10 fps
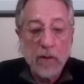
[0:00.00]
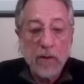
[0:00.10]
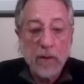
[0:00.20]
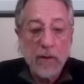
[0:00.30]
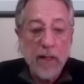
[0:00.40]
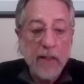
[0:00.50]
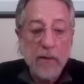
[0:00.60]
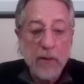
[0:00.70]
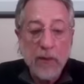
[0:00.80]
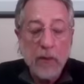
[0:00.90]
and that
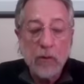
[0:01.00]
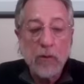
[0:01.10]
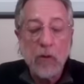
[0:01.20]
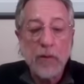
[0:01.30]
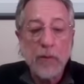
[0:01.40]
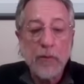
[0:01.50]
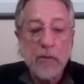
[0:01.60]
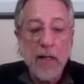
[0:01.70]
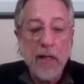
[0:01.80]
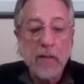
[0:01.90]
typically will open up your
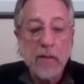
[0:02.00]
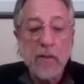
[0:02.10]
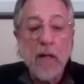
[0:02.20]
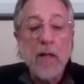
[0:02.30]
sinuses.